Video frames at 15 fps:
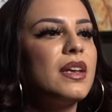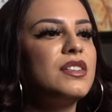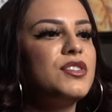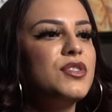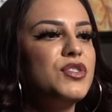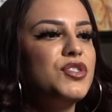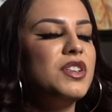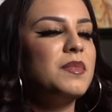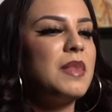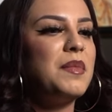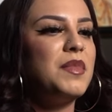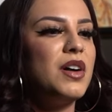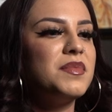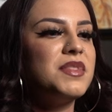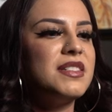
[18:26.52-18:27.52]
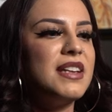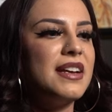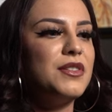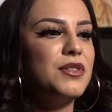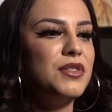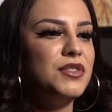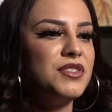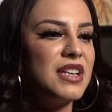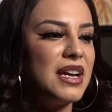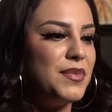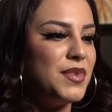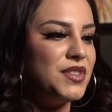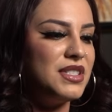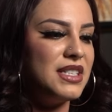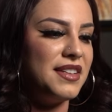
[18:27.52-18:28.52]
She was doing my mom's nails. I
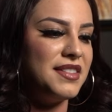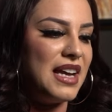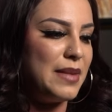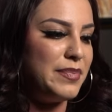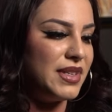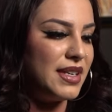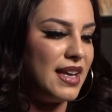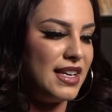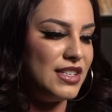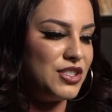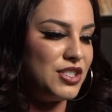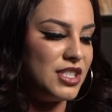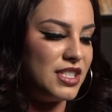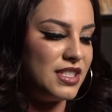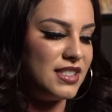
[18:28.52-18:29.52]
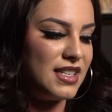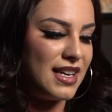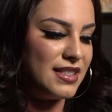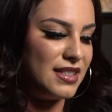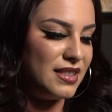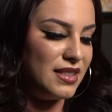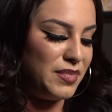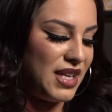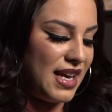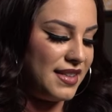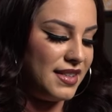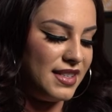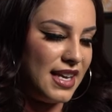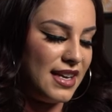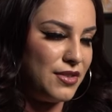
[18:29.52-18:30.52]
wrote down the application, how to apply
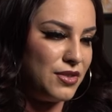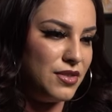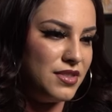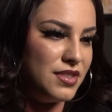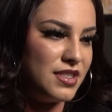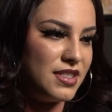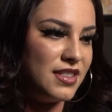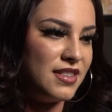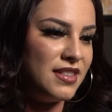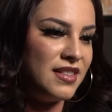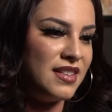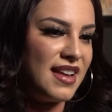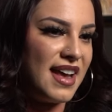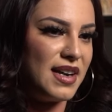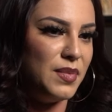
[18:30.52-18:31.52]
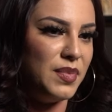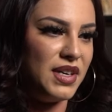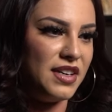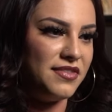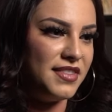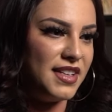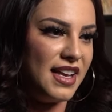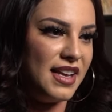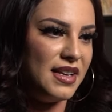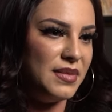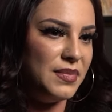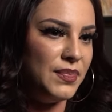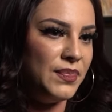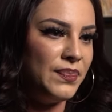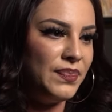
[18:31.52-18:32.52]
the nails, how to buff
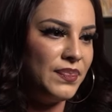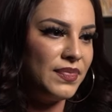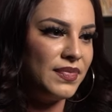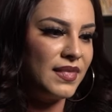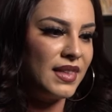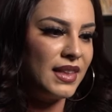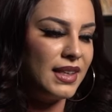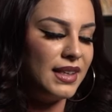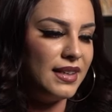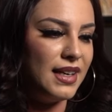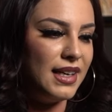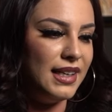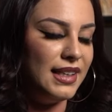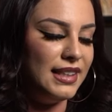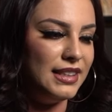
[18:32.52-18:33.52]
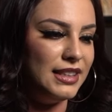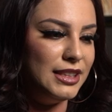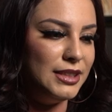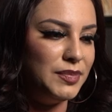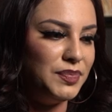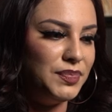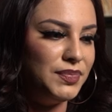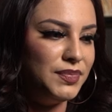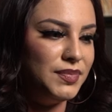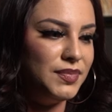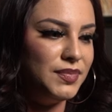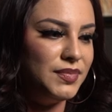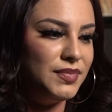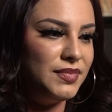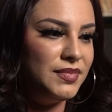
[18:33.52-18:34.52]
them.
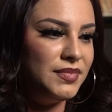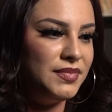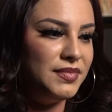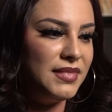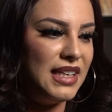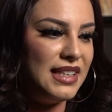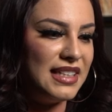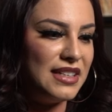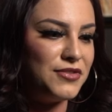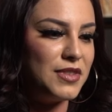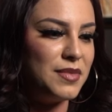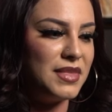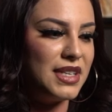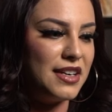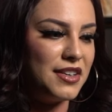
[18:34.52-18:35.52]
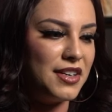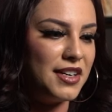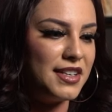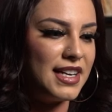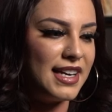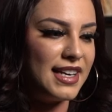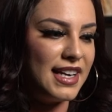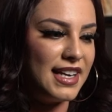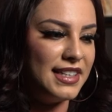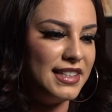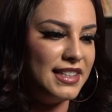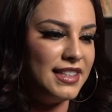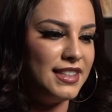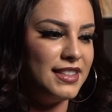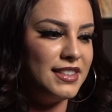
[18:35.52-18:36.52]
And then from there on, I kind
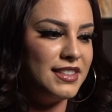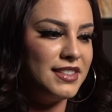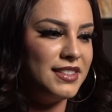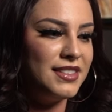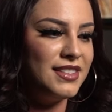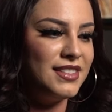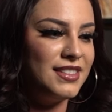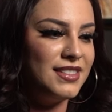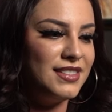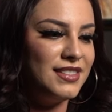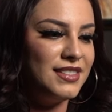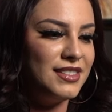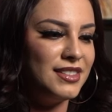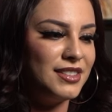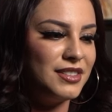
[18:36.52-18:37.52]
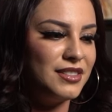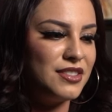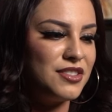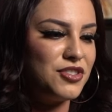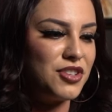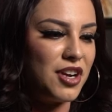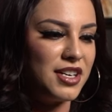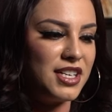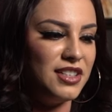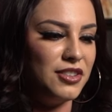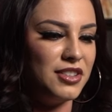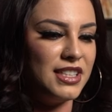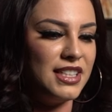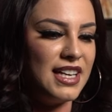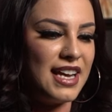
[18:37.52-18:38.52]
of started
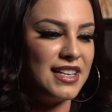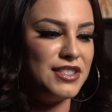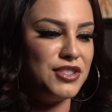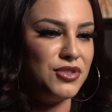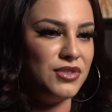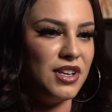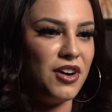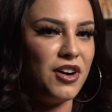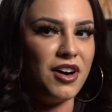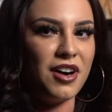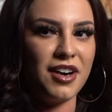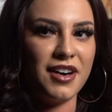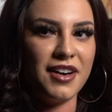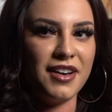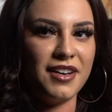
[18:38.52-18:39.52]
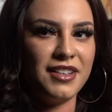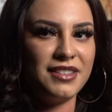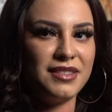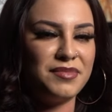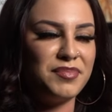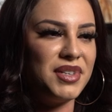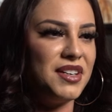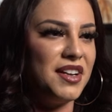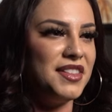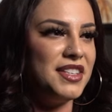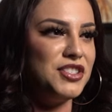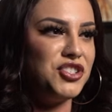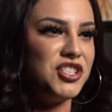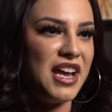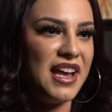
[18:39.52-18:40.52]
learning how to do the art, put on
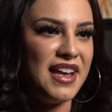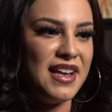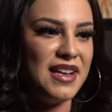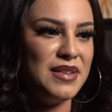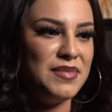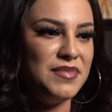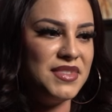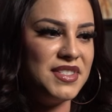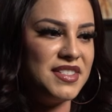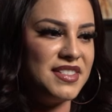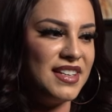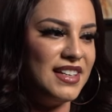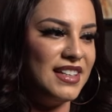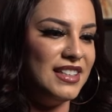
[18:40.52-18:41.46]
the gems,